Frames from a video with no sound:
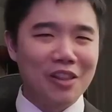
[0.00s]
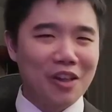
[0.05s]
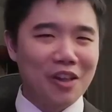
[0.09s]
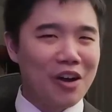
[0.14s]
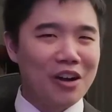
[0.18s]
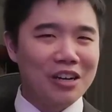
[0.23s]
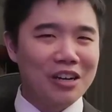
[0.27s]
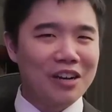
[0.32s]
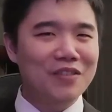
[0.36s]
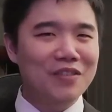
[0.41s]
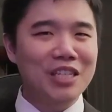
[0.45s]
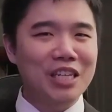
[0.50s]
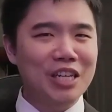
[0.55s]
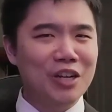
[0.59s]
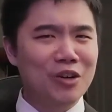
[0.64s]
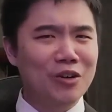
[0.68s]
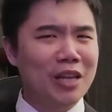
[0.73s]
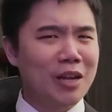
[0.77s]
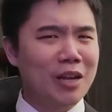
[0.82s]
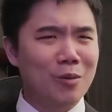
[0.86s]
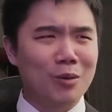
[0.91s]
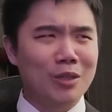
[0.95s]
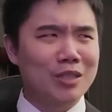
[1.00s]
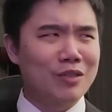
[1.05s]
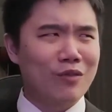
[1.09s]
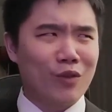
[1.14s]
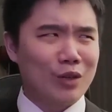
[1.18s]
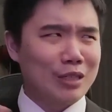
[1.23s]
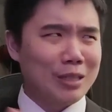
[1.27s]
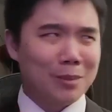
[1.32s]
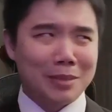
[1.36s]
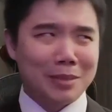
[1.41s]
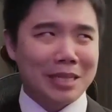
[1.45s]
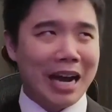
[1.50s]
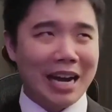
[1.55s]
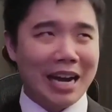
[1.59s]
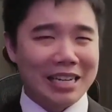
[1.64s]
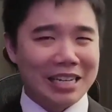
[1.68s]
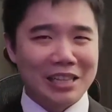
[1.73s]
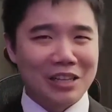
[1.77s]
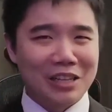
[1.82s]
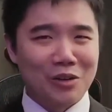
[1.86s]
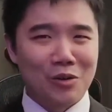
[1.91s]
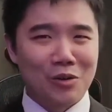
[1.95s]
long enough to hear that it was for some
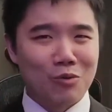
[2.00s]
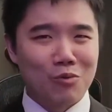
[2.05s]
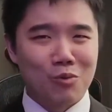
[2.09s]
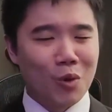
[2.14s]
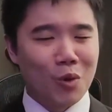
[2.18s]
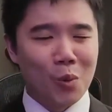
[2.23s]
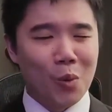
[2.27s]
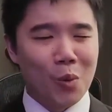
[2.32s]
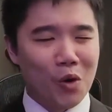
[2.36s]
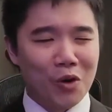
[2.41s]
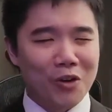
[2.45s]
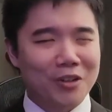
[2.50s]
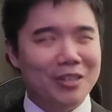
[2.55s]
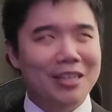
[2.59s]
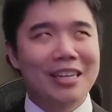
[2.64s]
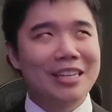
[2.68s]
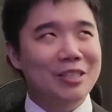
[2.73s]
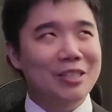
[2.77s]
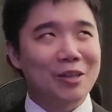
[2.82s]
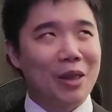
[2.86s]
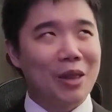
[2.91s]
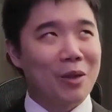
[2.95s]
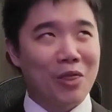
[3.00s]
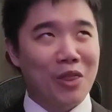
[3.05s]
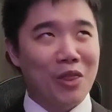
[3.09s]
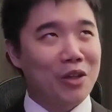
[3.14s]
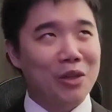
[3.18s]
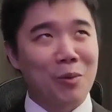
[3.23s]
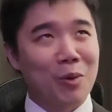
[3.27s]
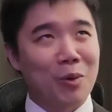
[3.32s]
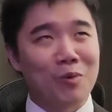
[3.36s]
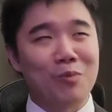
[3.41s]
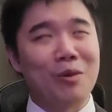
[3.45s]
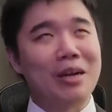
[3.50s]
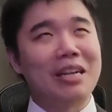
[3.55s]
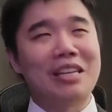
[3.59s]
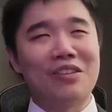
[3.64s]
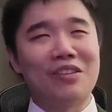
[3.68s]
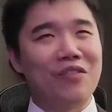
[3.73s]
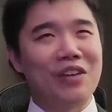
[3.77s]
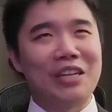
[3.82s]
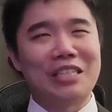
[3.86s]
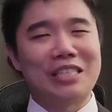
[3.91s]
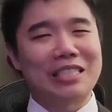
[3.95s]
tiny little reward, so they thought they were ready
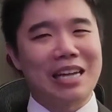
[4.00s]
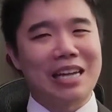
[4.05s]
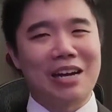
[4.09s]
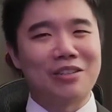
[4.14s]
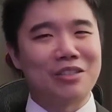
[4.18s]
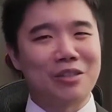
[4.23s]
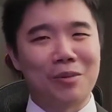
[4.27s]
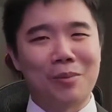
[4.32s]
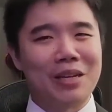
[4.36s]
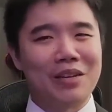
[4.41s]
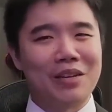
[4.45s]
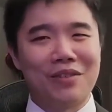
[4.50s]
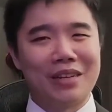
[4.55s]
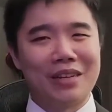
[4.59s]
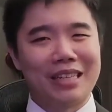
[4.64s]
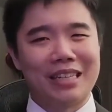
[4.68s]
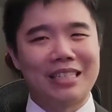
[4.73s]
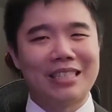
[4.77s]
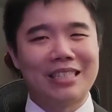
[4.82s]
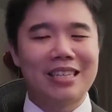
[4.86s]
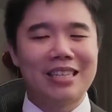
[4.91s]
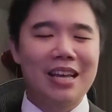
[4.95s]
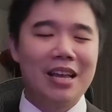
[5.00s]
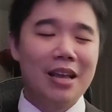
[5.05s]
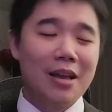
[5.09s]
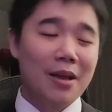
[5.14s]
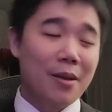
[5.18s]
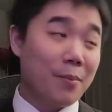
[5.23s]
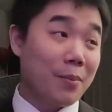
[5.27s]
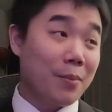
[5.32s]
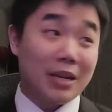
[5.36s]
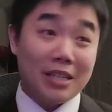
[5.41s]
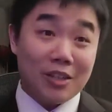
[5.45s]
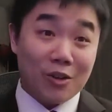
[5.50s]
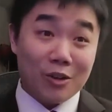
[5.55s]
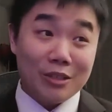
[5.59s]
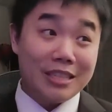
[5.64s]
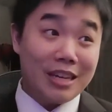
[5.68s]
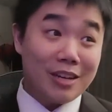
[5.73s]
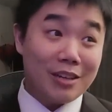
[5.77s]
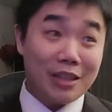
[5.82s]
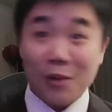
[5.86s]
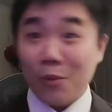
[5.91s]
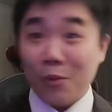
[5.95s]
to face down so many villains. But it turns
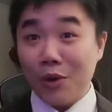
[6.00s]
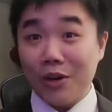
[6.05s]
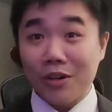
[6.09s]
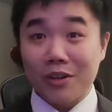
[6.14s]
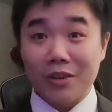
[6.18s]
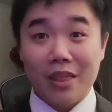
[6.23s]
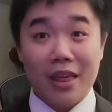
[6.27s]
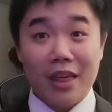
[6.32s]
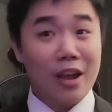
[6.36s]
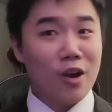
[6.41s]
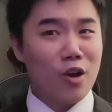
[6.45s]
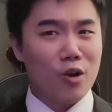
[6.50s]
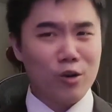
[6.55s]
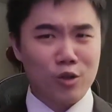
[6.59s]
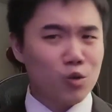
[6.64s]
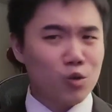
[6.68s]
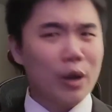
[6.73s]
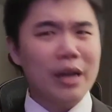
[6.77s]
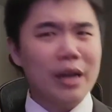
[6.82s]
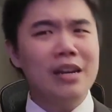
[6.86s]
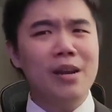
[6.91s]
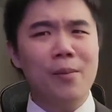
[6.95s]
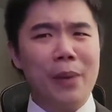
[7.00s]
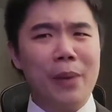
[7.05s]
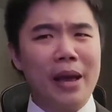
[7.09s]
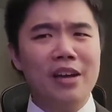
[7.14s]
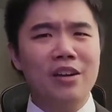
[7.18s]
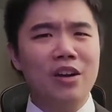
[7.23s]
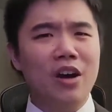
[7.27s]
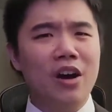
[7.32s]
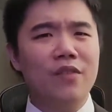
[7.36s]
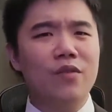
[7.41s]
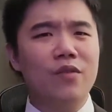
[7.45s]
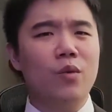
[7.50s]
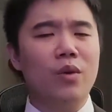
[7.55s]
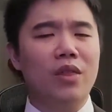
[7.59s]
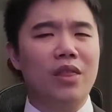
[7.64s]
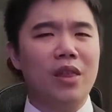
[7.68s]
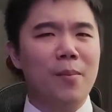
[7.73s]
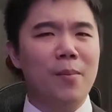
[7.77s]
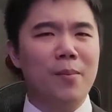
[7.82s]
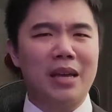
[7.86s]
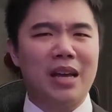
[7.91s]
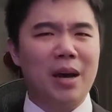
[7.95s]
out they were. Their training paid off with
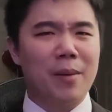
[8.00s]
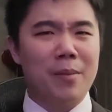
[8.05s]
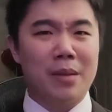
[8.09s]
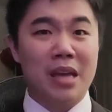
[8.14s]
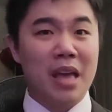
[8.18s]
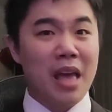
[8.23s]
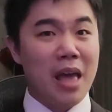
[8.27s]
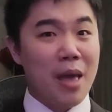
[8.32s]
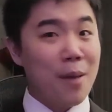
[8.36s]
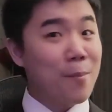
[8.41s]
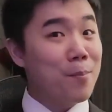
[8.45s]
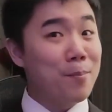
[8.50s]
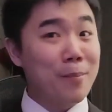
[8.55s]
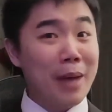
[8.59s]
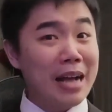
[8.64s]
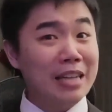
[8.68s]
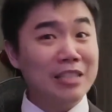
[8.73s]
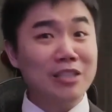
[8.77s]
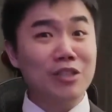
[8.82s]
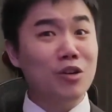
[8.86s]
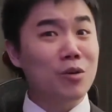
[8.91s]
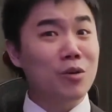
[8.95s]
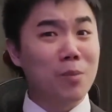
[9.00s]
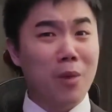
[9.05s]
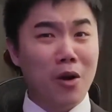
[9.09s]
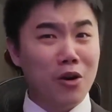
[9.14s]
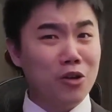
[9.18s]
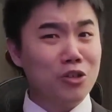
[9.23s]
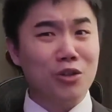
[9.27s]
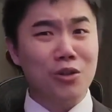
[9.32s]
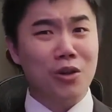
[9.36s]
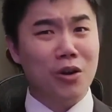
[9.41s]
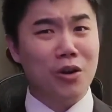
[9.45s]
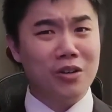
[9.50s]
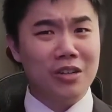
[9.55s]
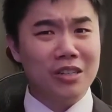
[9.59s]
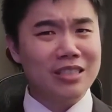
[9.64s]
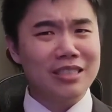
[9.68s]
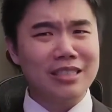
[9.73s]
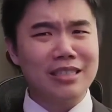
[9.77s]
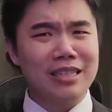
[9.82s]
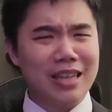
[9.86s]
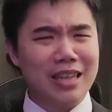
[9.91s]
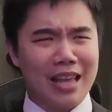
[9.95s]
them becoming master martial
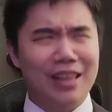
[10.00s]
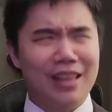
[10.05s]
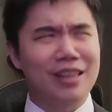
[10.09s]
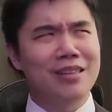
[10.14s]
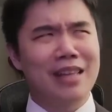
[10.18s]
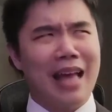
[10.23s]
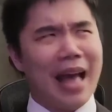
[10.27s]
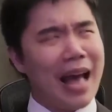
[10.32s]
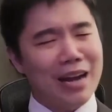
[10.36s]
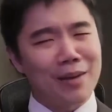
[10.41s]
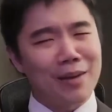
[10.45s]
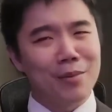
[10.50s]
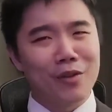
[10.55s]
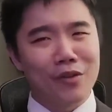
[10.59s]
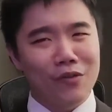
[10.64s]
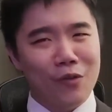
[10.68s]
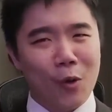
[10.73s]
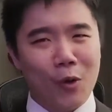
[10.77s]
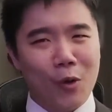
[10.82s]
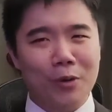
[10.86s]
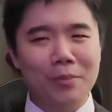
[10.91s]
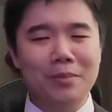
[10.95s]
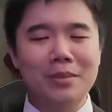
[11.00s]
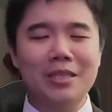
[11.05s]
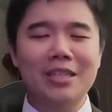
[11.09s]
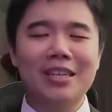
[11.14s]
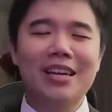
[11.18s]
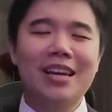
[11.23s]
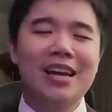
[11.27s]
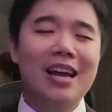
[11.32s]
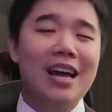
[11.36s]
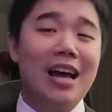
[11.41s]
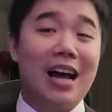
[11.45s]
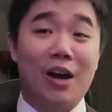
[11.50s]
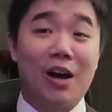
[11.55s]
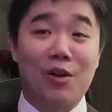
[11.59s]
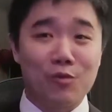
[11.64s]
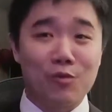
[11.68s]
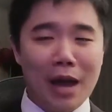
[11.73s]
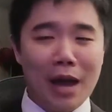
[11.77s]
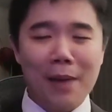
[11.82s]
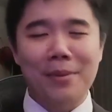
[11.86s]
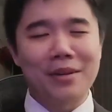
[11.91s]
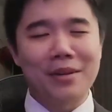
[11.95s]
artists in animal forms.
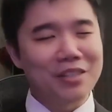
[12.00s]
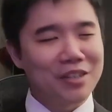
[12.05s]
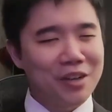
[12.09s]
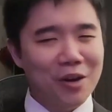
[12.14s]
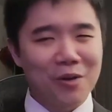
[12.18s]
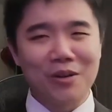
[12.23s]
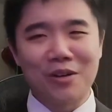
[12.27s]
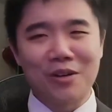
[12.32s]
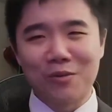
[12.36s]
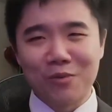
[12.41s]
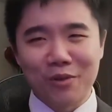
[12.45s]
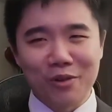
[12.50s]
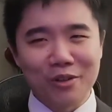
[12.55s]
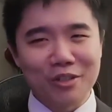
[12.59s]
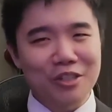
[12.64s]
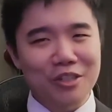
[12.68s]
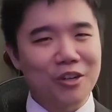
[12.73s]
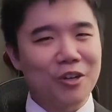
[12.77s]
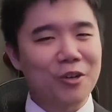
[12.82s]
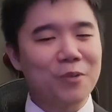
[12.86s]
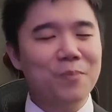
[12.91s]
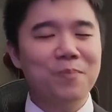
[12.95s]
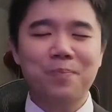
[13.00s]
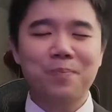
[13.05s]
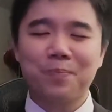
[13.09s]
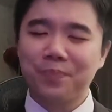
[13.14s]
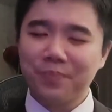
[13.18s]
Rabbit, goat, and rooster.